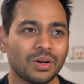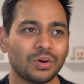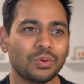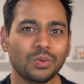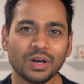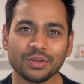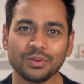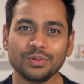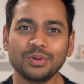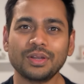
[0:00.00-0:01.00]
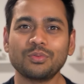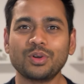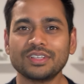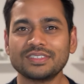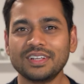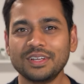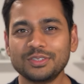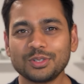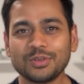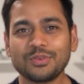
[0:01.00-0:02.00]
Who are you and what is the
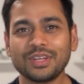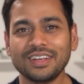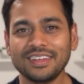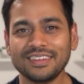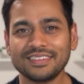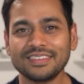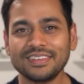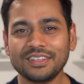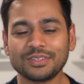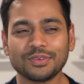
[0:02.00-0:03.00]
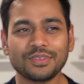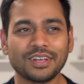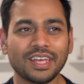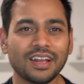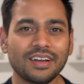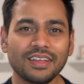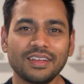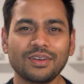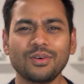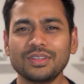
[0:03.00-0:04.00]
nature of the reality
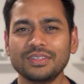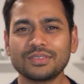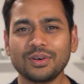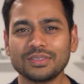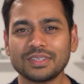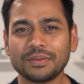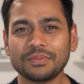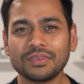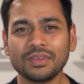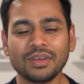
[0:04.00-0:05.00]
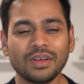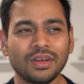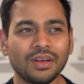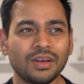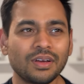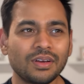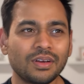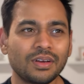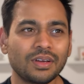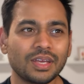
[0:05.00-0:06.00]
and all these concepts.
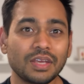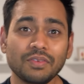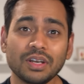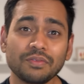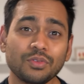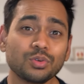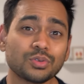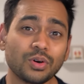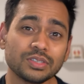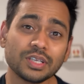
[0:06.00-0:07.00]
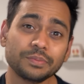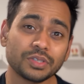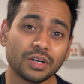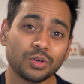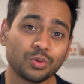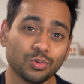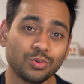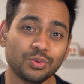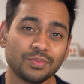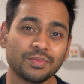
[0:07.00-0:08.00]
Even if those concepts are true,
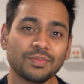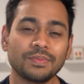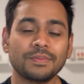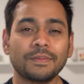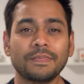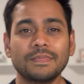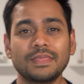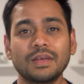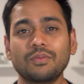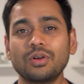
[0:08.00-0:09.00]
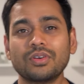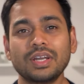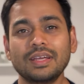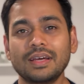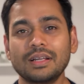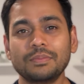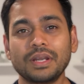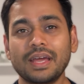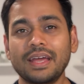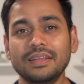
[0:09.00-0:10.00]
they won't really help in
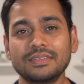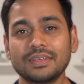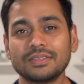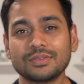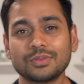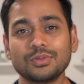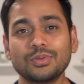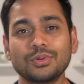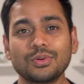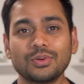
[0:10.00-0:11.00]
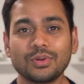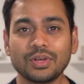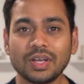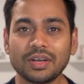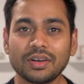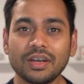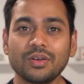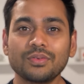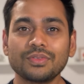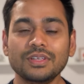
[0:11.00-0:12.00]
any sense to get rid
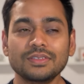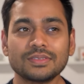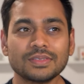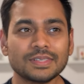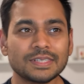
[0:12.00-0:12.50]
of these